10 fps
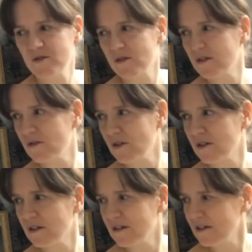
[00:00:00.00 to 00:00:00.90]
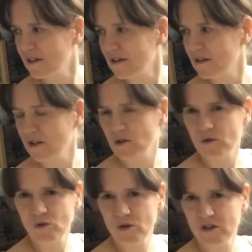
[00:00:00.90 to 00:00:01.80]
So if you can
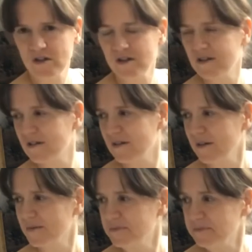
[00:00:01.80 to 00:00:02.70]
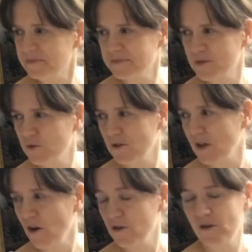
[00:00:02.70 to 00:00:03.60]
look to
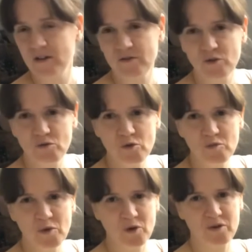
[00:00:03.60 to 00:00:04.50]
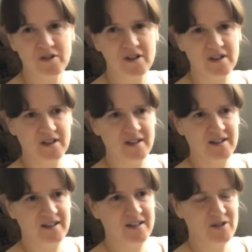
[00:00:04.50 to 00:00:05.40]
the other end of the room, or
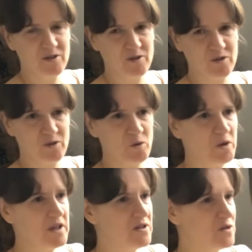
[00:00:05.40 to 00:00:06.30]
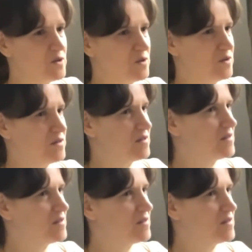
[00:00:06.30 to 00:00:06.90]
to a window